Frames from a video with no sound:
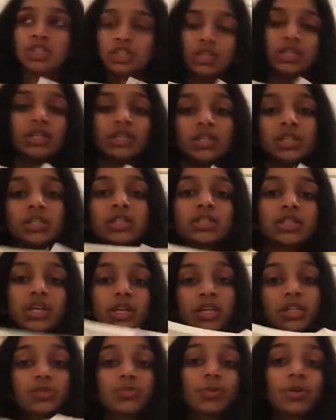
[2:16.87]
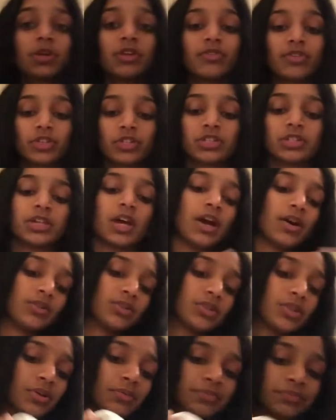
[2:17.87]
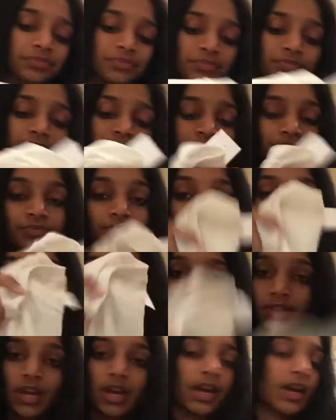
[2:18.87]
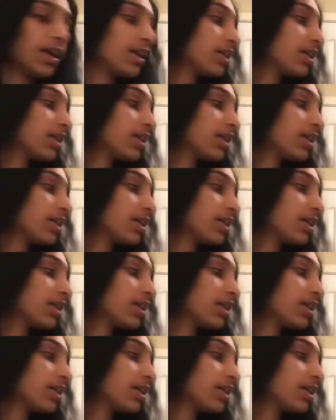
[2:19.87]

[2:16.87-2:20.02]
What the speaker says: jeans, and it's pretty versatile, so I